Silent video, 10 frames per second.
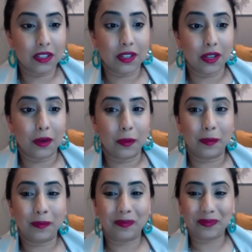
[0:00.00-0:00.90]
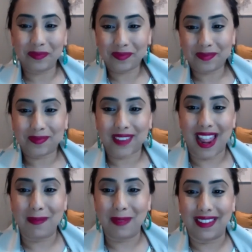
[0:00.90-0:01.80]
So,
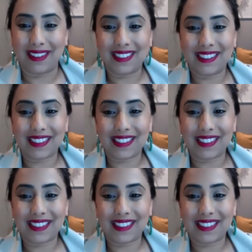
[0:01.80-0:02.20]
I mean,